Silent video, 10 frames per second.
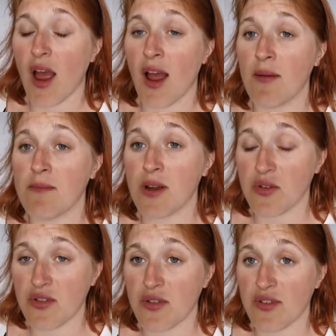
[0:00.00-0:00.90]

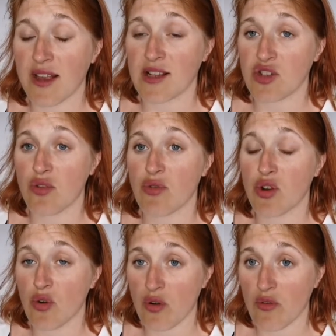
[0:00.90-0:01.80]
most of Central
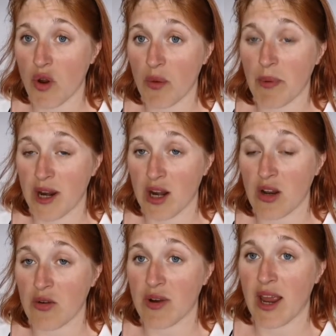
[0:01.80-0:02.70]
Europe,
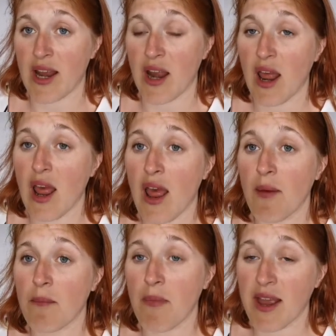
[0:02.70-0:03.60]
including
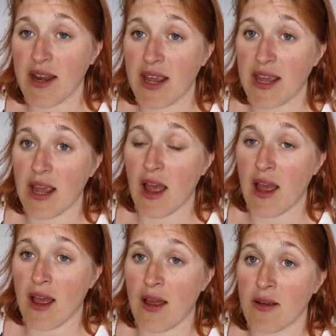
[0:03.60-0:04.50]
many
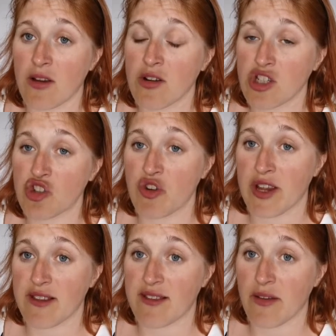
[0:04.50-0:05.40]

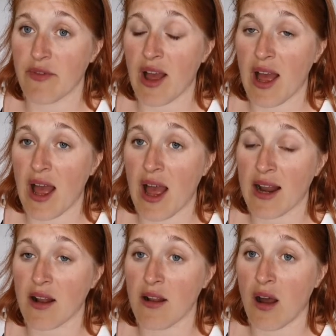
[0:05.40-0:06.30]
countries that
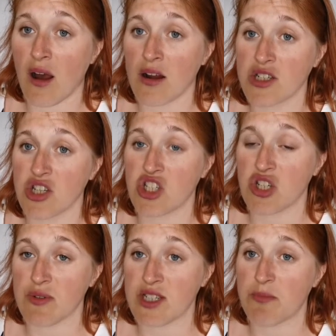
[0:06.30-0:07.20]
had large
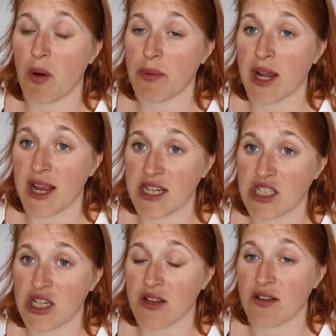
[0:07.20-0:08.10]
Jewish
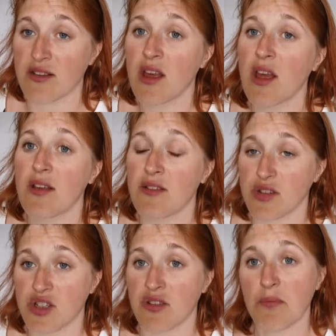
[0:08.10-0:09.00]
populations,
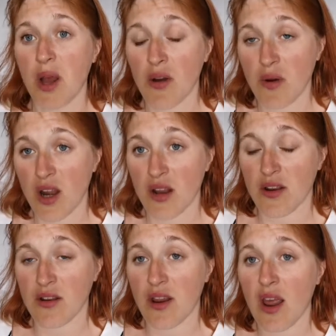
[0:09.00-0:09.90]
such as
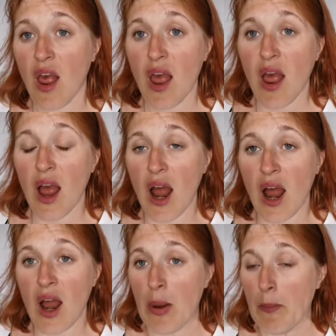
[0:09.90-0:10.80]
Poland.
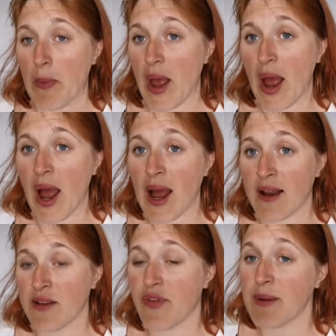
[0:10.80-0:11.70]

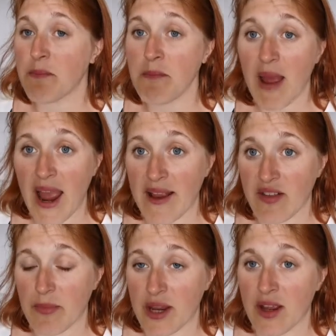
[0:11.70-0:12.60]
And they
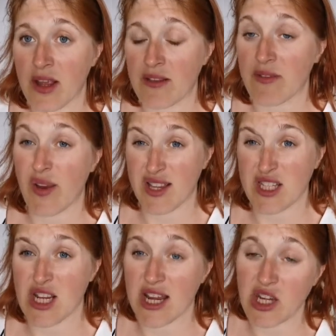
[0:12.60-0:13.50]
met because they
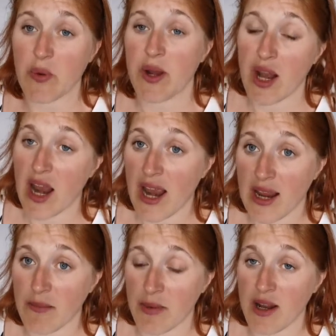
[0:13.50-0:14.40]
genuinely